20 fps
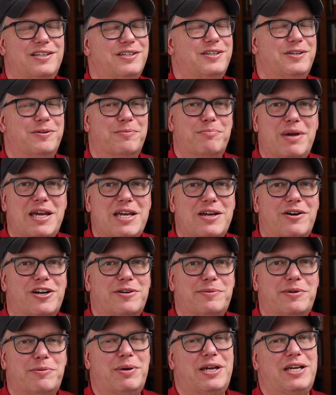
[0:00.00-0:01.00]
You may
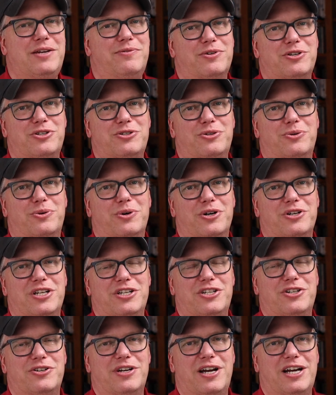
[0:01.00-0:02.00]
already be paying for storage
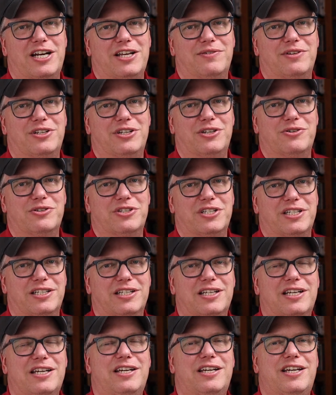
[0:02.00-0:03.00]
that you're not even using.
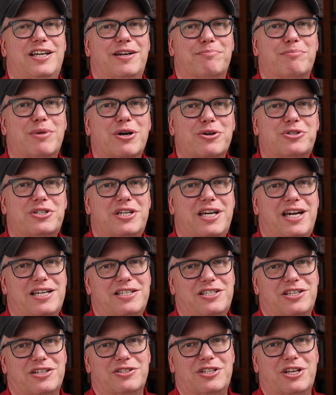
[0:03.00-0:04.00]
In most
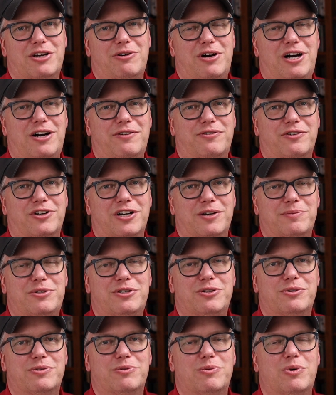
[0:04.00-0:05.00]
cases, they'll offer up
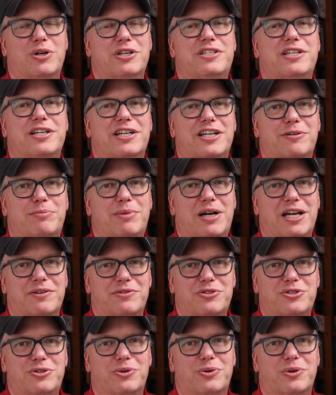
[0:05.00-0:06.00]
to 1 terabyte of
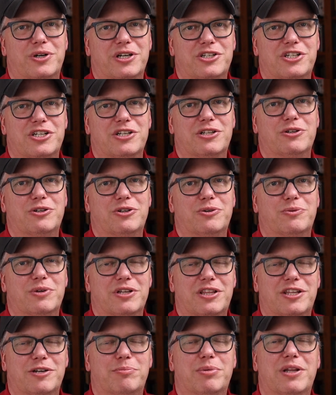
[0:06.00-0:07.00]
storage included
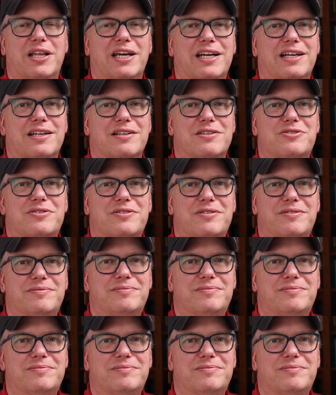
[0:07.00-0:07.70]
with their plans.